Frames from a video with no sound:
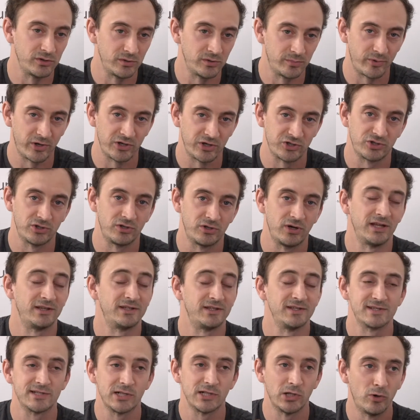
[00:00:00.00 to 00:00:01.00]
pressure, at a
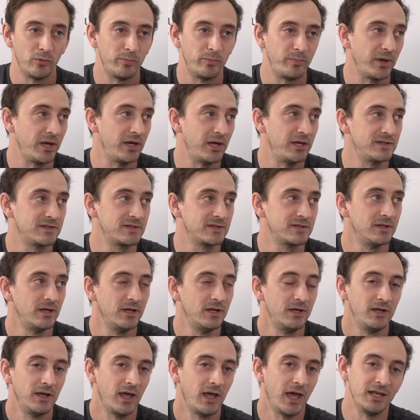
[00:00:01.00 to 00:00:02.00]
slow pace.
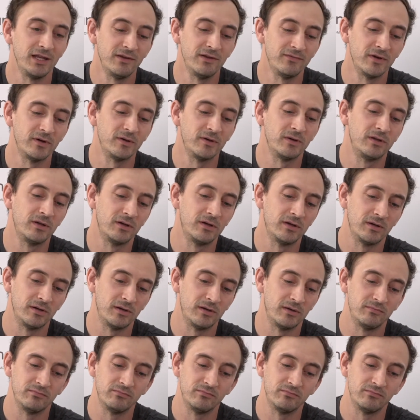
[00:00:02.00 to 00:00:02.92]
And even the,